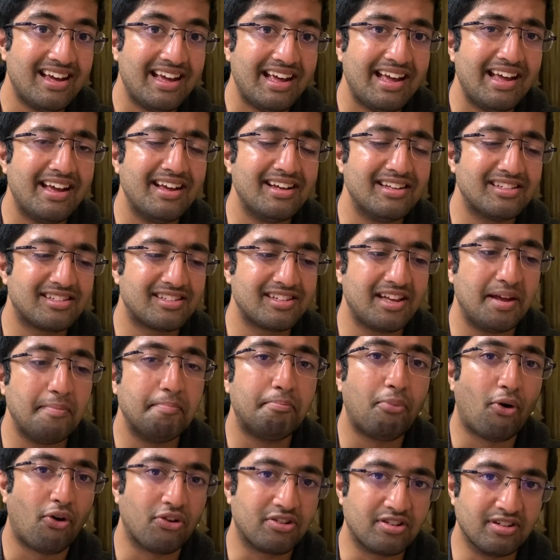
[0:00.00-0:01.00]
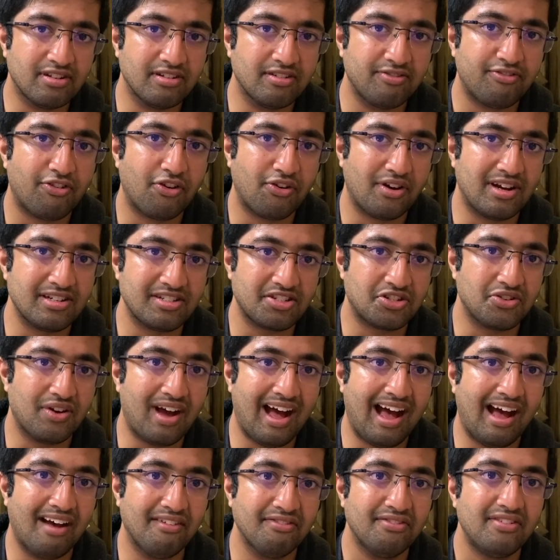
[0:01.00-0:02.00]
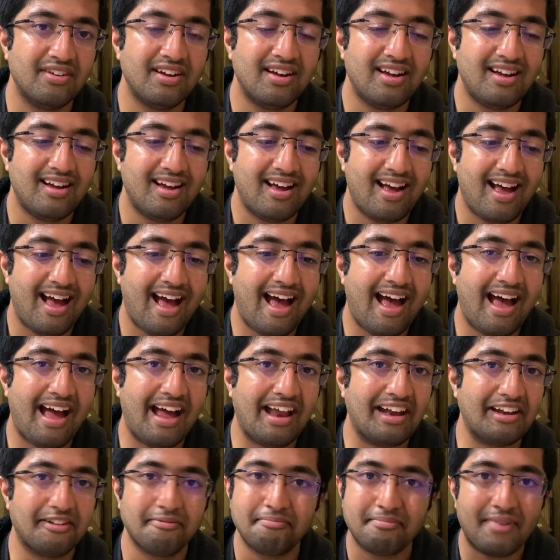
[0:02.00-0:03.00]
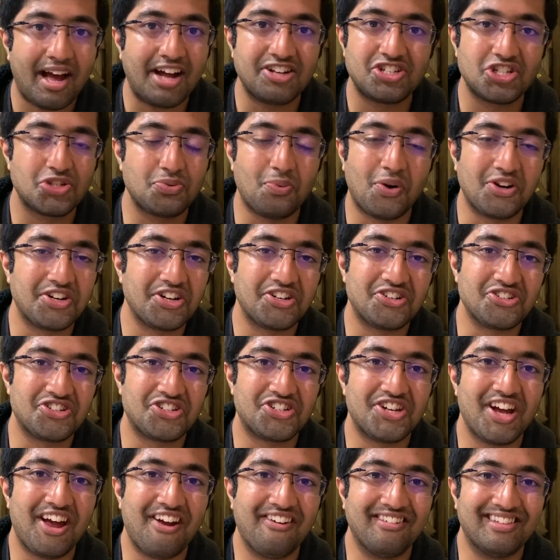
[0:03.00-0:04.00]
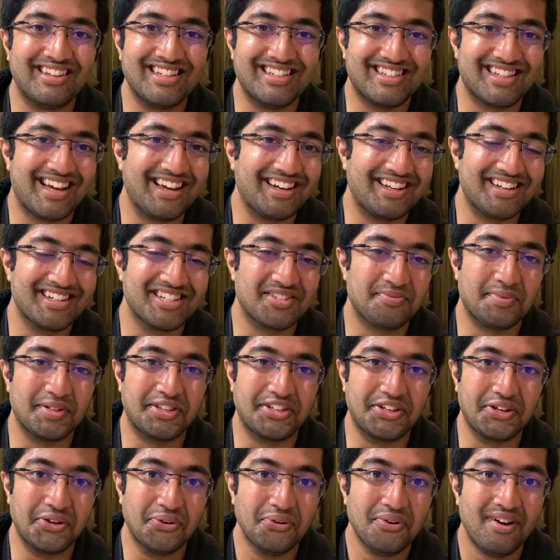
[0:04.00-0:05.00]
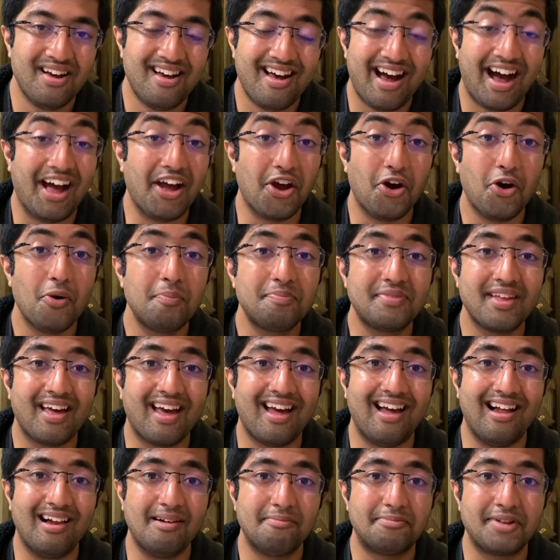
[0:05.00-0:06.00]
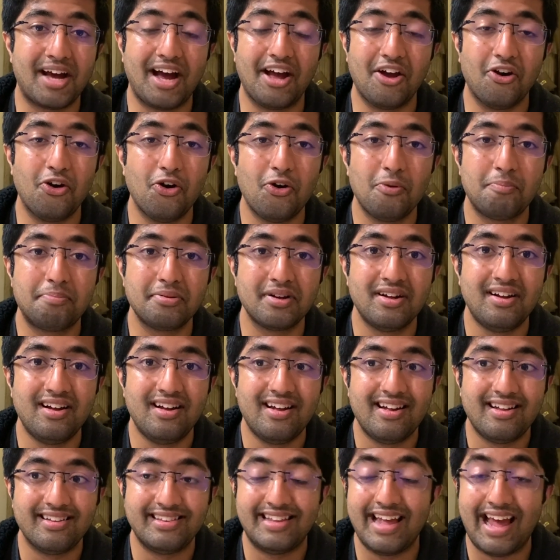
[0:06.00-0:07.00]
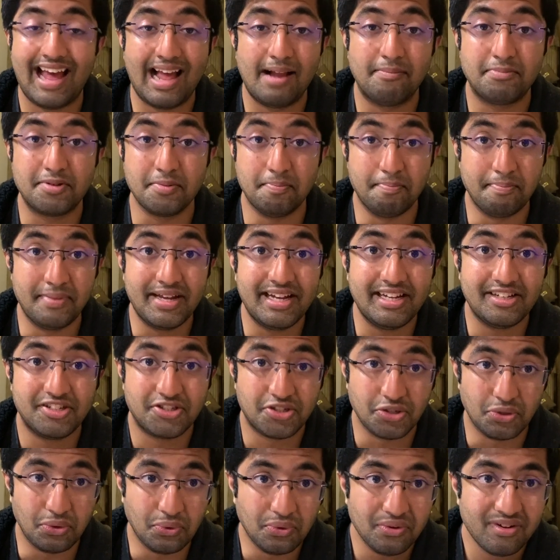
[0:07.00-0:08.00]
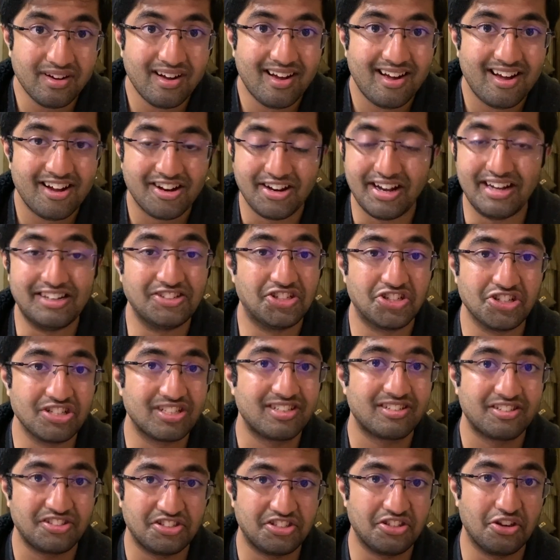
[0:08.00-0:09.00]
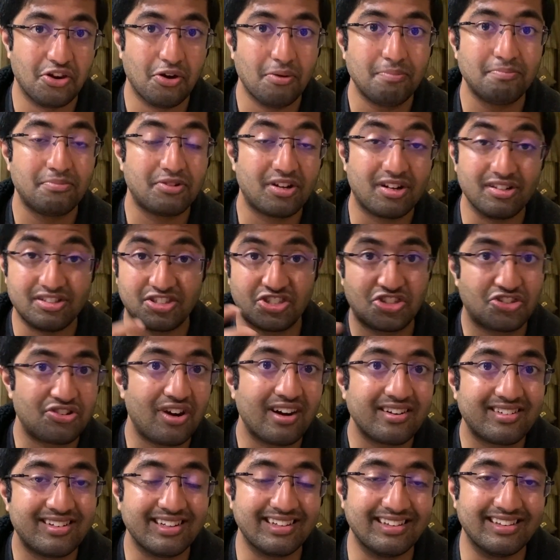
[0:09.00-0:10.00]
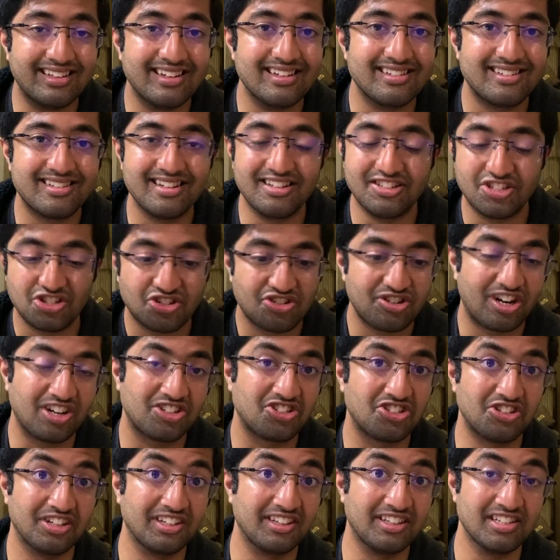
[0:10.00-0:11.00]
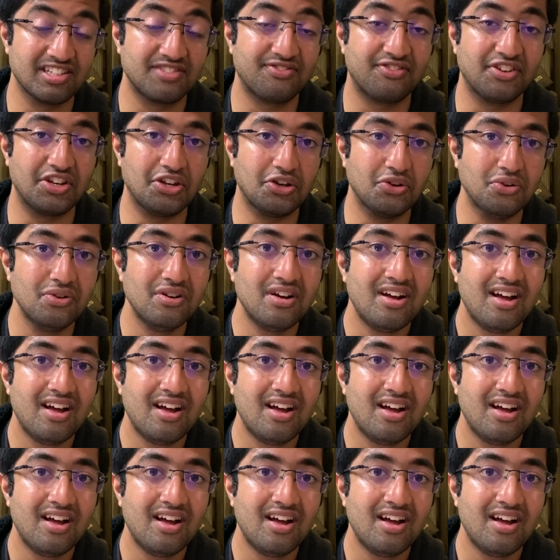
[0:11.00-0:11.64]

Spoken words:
is important for us to have. And I just wanted to share these ideas with you. I hope they helped. I hope they helped me too in just, constructing this and structuring this for you.